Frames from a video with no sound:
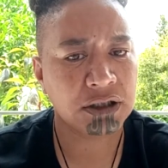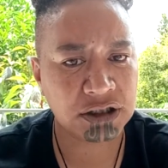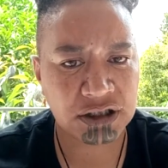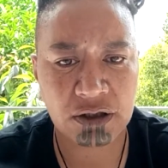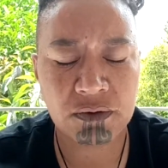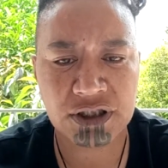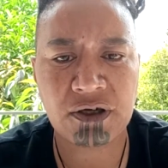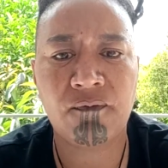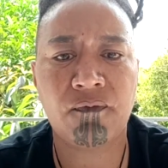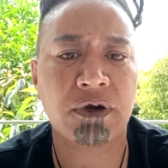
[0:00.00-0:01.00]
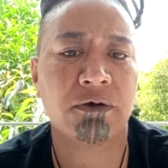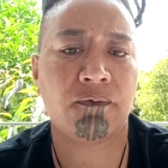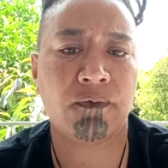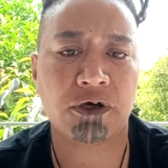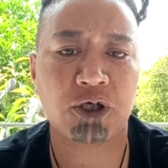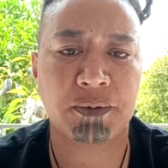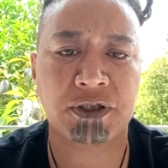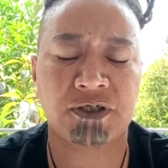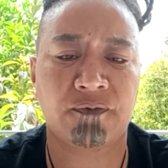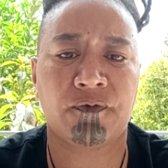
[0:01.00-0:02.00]
to deal with some very, very
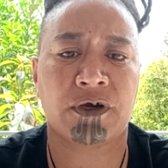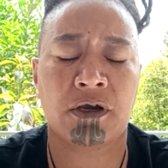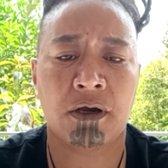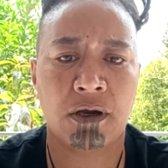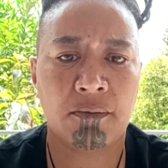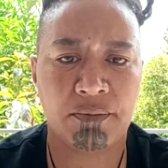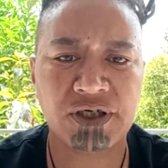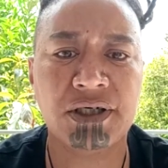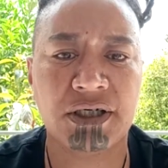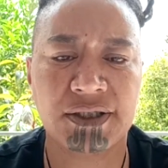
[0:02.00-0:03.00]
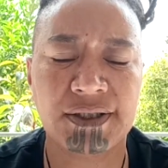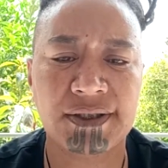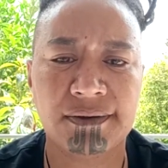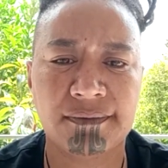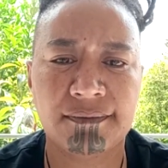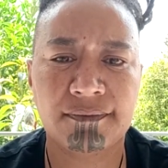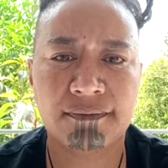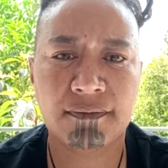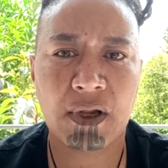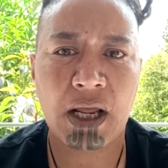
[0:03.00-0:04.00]
specific business.
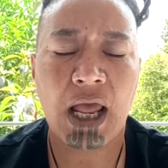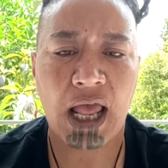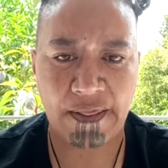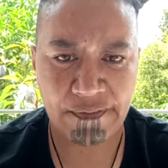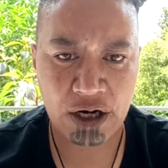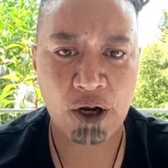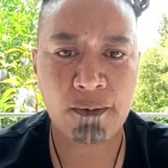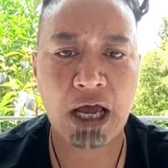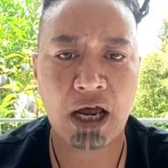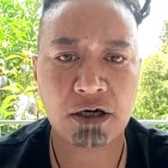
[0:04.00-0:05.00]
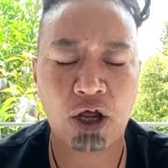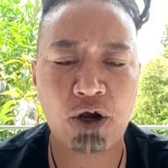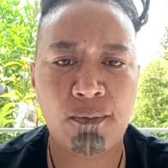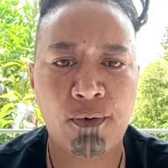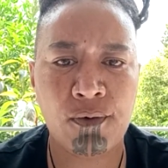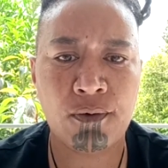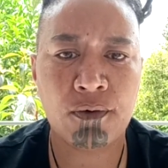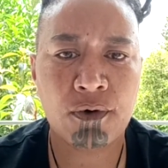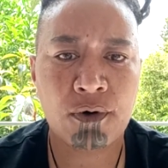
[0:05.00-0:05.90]
And then Home Guard Global